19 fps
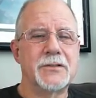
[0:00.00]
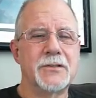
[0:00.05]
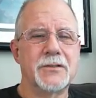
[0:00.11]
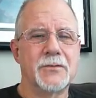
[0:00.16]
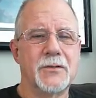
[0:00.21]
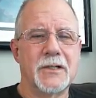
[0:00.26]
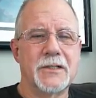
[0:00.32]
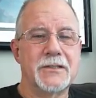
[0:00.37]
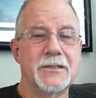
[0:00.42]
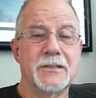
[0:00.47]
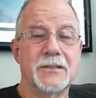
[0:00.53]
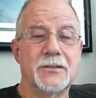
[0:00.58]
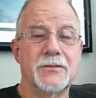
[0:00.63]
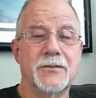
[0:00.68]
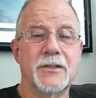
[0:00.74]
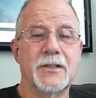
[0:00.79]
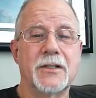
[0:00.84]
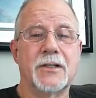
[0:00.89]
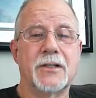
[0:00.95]
but you're
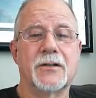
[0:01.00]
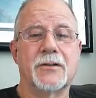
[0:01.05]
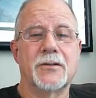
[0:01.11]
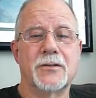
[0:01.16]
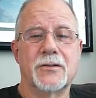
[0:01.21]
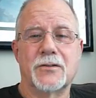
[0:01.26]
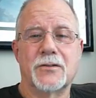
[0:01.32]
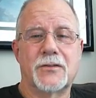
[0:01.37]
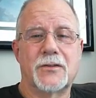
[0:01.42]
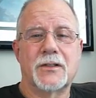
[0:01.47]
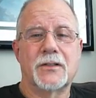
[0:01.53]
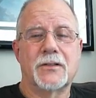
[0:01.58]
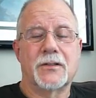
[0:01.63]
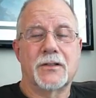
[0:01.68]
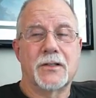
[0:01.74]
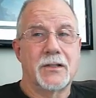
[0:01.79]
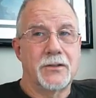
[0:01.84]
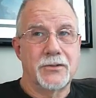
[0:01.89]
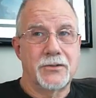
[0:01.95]
watching this video and you're
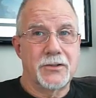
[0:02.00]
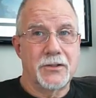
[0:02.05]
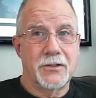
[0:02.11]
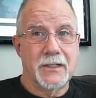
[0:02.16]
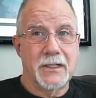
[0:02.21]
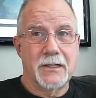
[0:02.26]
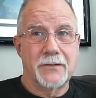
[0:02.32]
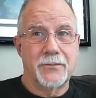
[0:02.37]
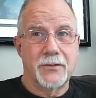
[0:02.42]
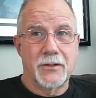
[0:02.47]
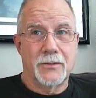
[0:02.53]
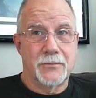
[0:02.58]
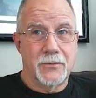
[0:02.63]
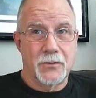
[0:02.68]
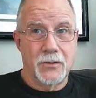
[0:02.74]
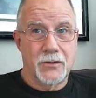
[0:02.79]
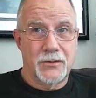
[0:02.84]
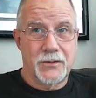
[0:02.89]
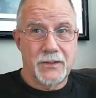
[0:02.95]
seeing the color chart now
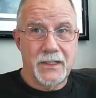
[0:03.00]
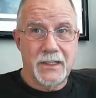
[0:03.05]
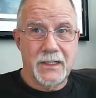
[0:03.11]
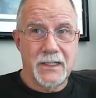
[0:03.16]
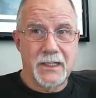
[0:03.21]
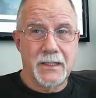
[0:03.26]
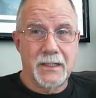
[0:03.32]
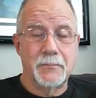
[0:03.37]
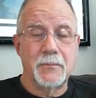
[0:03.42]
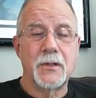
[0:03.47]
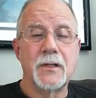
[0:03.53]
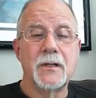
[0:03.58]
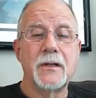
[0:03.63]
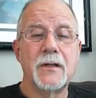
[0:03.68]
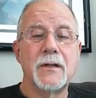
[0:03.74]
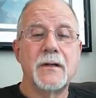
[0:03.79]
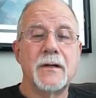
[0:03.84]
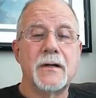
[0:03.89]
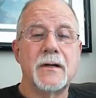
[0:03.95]
for the first
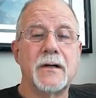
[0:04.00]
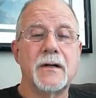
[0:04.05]
time,